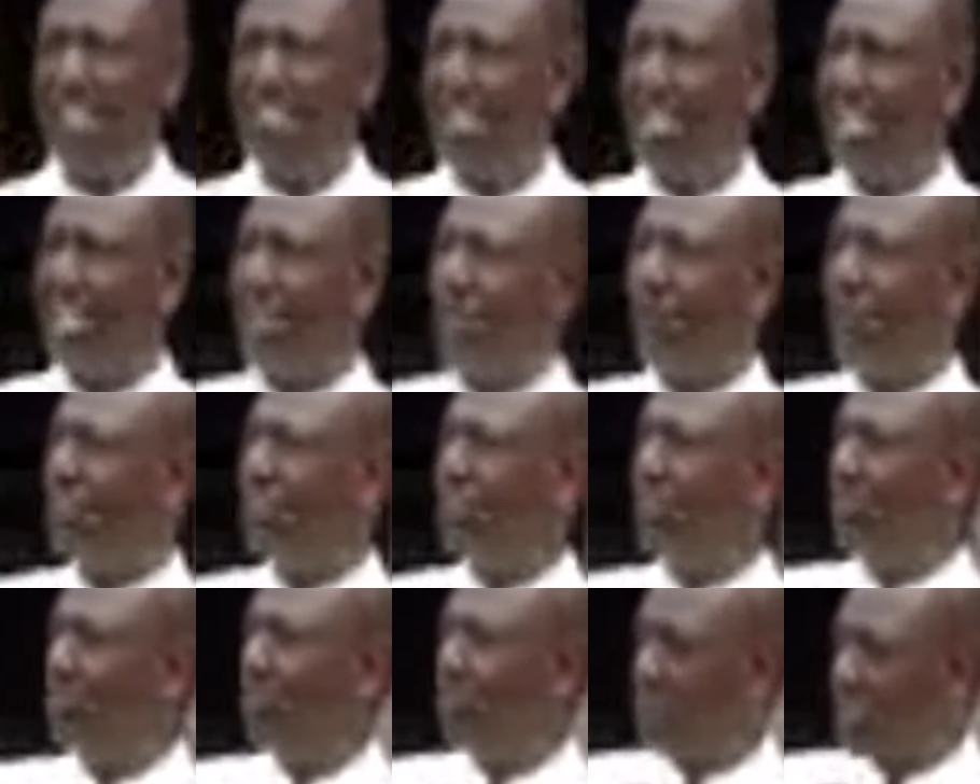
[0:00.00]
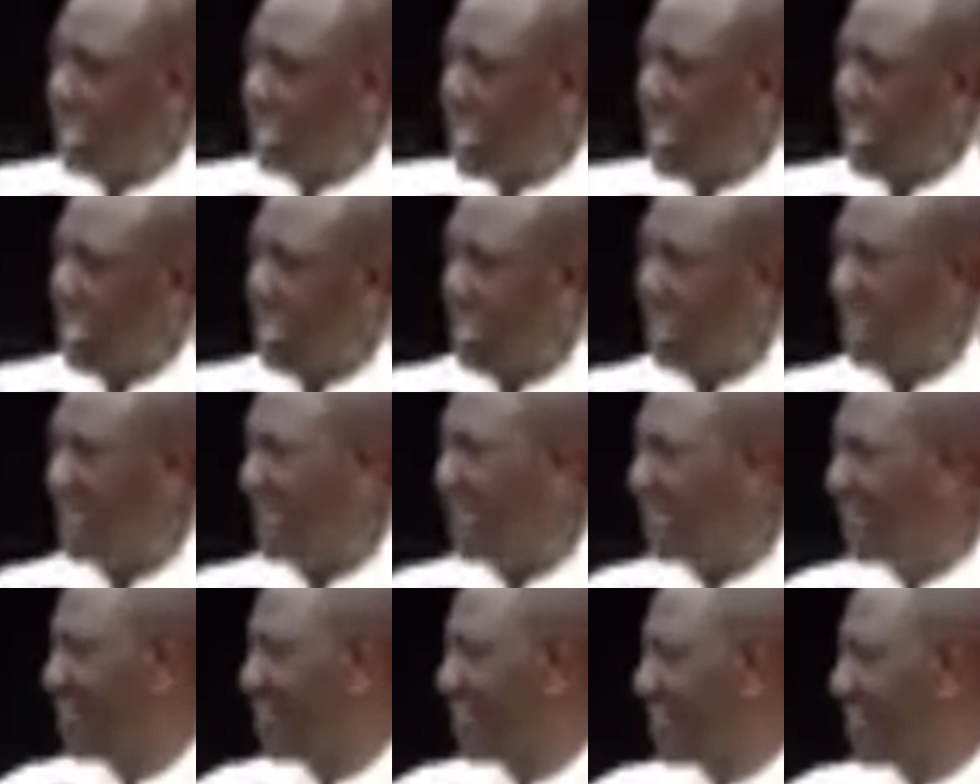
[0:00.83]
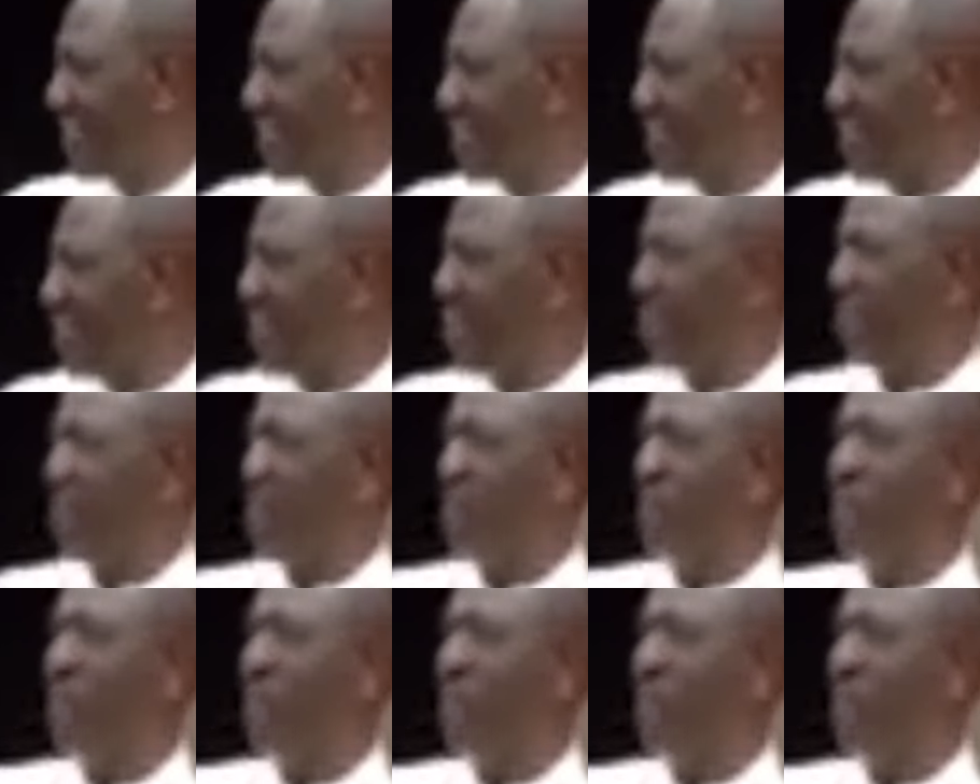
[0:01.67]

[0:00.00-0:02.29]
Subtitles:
Nataka niwashukuru tena kwa